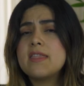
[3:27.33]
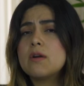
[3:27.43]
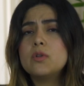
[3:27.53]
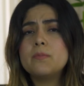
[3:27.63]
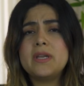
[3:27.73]

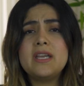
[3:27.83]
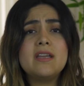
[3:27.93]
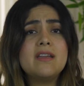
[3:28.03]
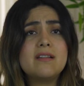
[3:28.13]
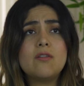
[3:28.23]
That will
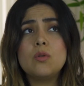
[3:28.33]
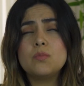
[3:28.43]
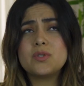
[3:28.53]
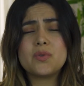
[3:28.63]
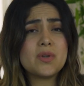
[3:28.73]
be almost